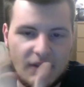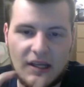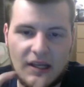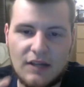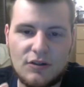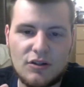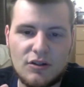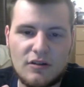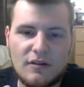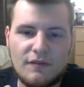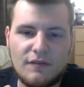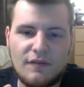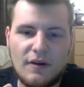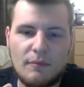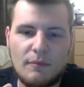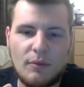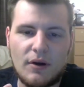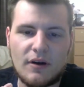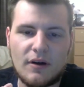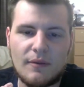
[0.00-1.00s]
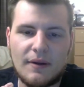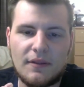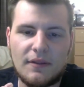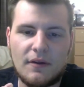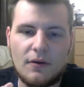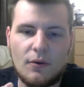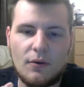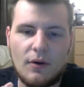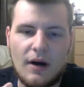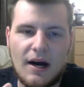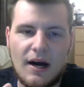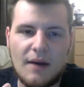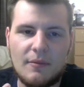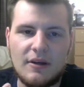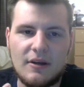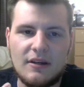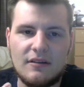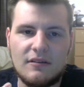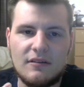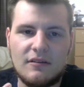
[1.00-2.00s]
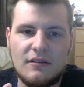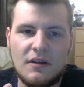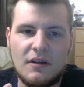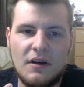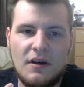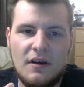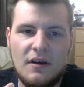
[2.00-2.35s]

it's just the fun part about the whole hobby is